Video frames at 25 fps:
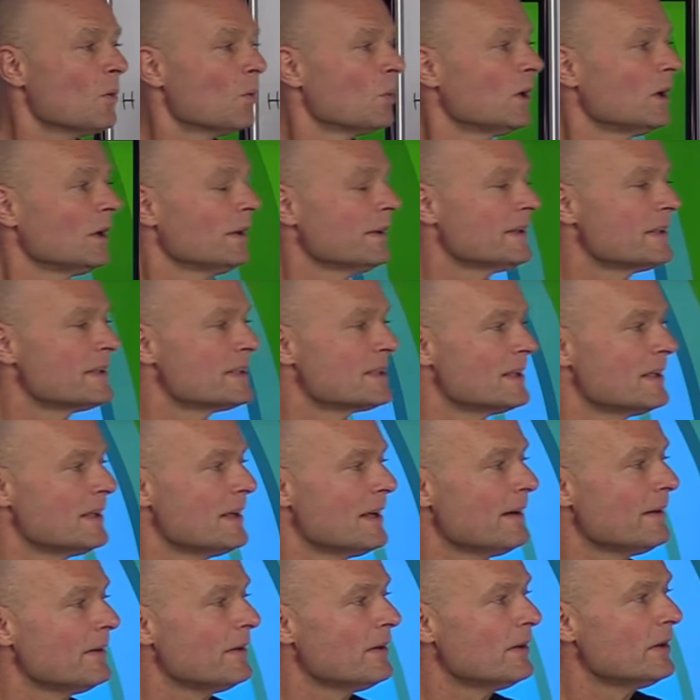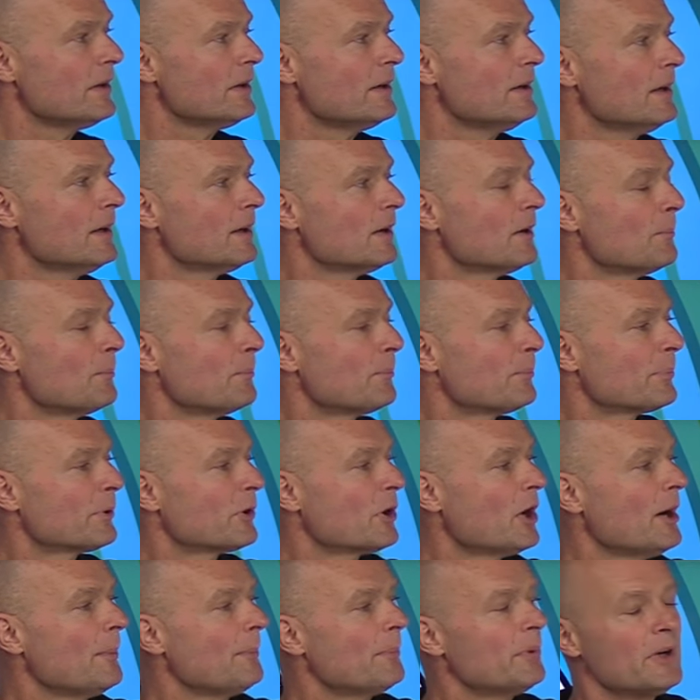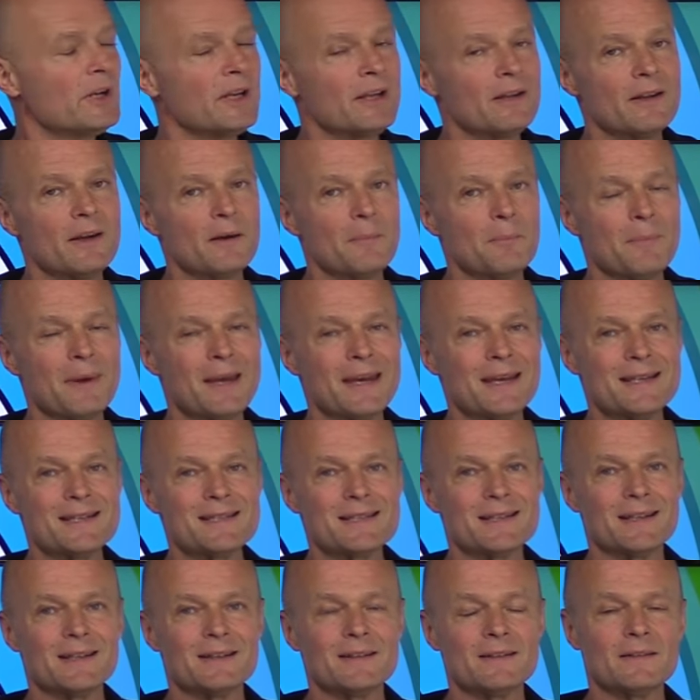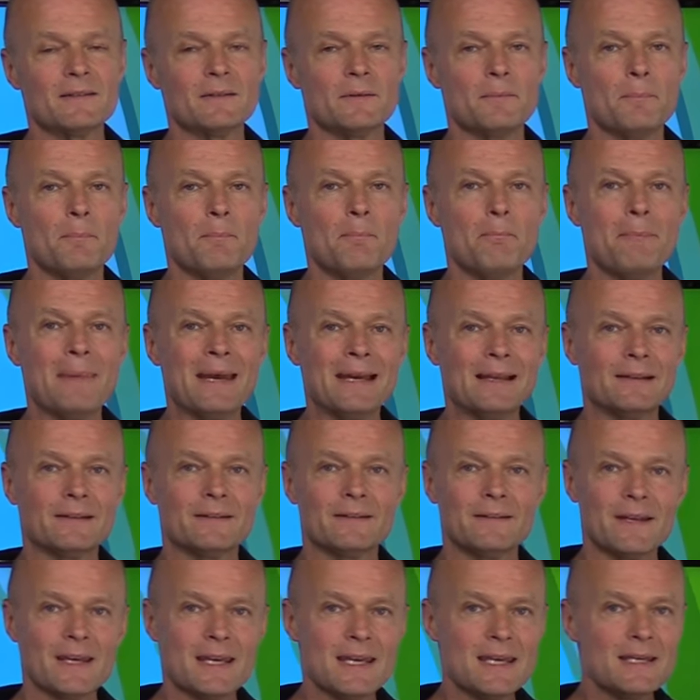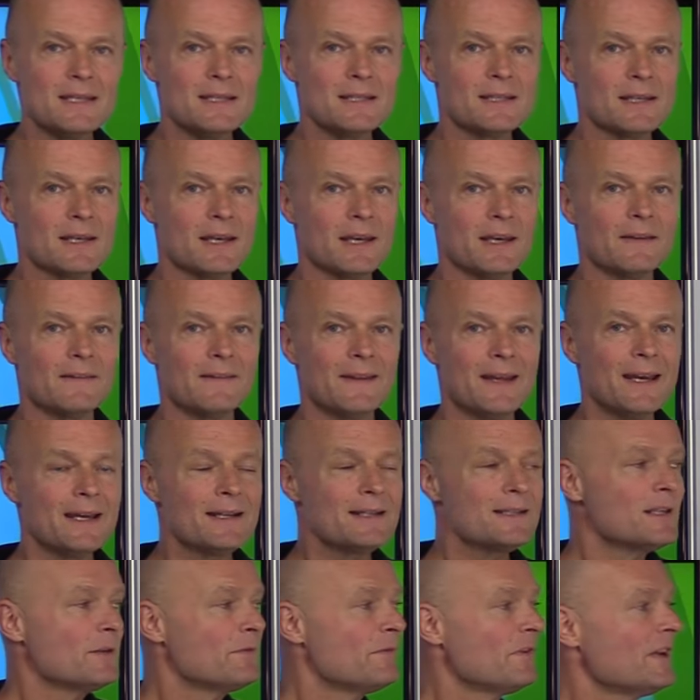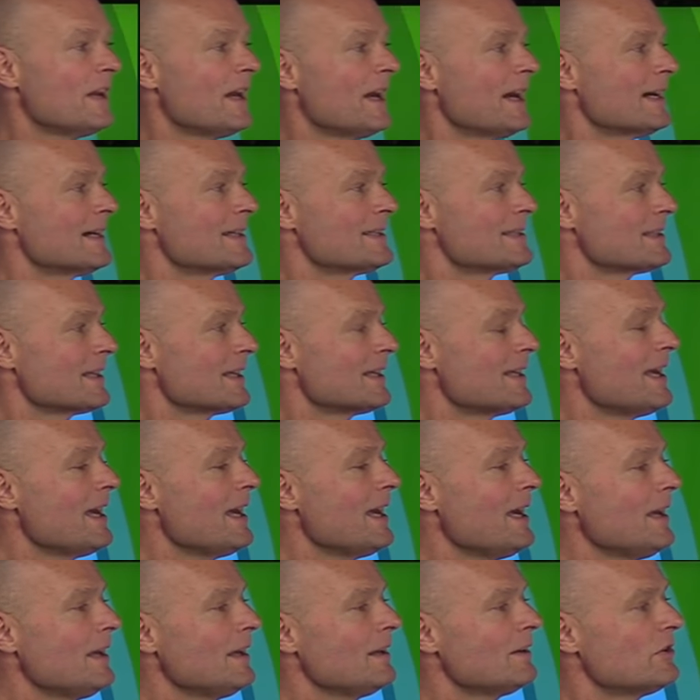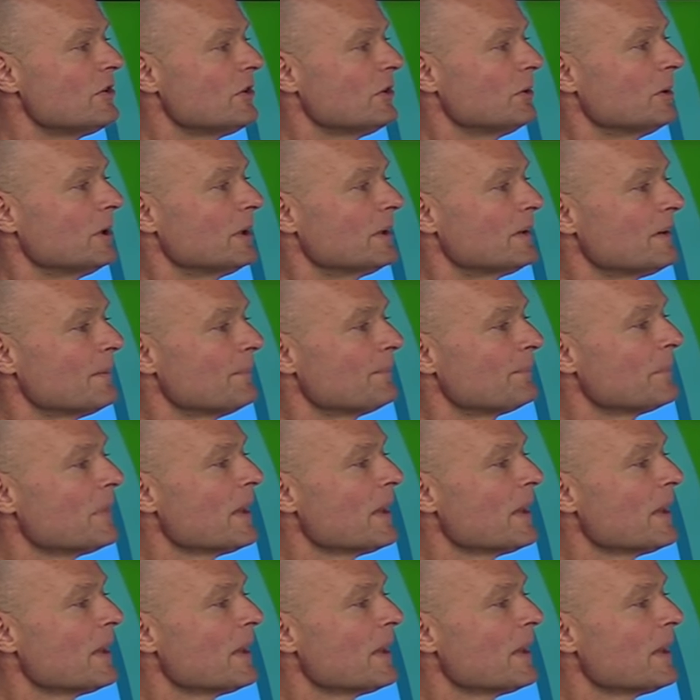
Well, there's another property that makes it melt easy, and that's if it has a kink to it.